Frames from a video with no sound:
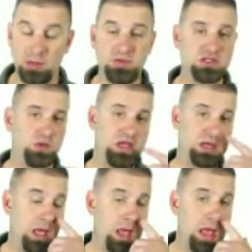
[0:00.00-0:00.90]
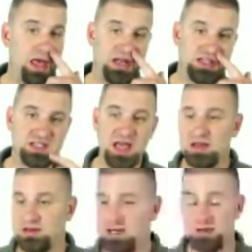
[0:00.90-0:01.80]
it up this week, and it
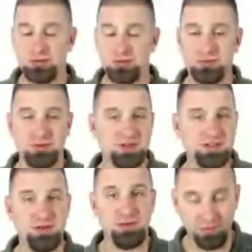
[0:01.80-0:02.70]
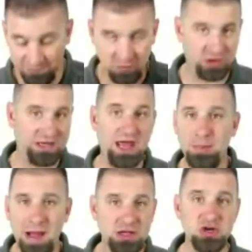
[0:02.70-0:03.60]
said, forget
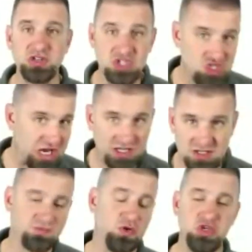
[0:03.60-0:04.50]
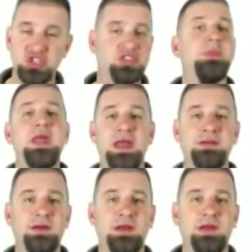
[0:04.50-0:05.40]
about your six for just a minute
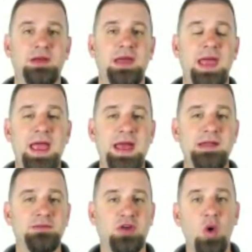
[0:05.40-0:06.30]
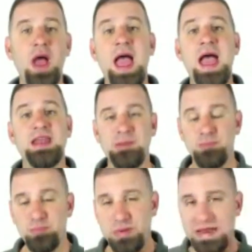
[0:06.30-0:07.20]
and go ahead
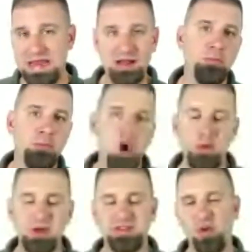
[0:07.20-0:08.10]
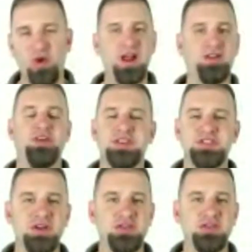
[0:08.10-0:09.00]
and be in the moment in whatever it is
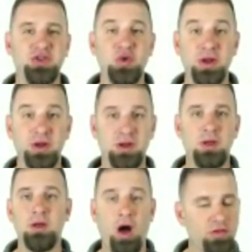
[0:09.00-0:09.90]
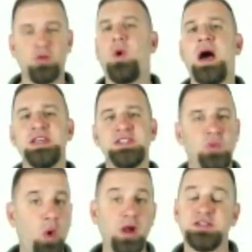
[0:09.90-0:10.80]
that you're doing. Otherwise,
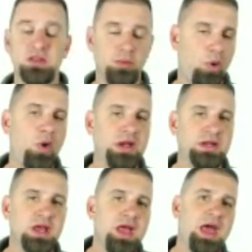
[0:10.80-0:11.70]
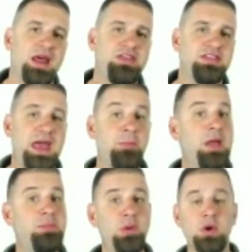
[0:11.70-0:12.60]
what's the point? And I think that
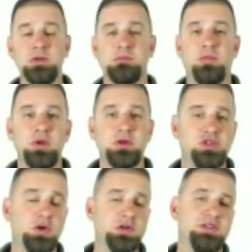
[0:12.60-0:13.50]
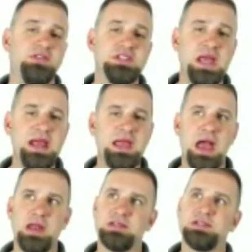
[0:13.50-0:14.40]
might be what Joseph is getting
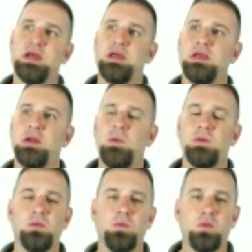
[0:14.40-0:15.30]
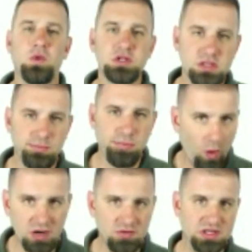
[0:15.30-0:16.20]
at is, what's the
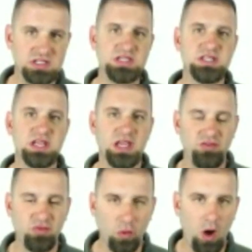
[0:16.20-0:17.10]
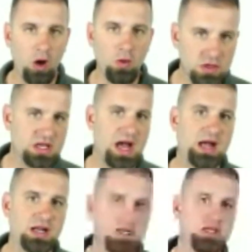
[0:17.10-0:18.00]
point of existing if we're always
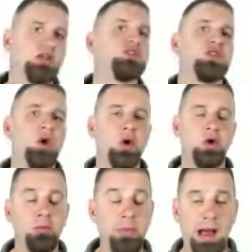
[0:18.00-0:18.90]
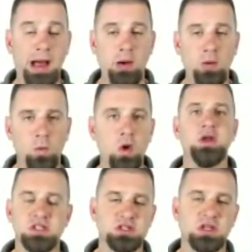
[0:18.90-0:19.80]
constantly concerned about what it
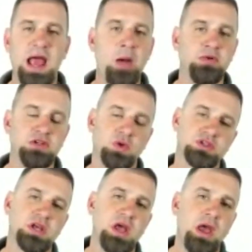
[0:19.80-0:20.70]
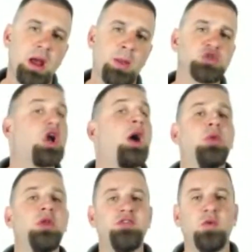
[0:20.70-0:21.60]
is that's going to happen to us? And there's a
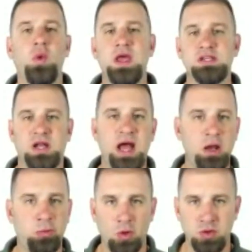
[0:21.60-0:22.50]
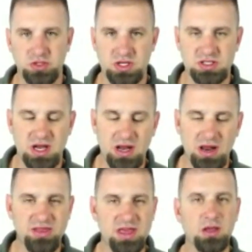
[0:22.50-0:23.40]
couple of different ways that I approach this. And
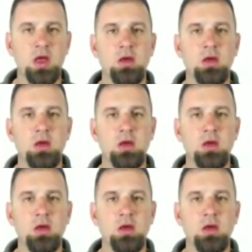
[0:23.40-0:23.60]
I think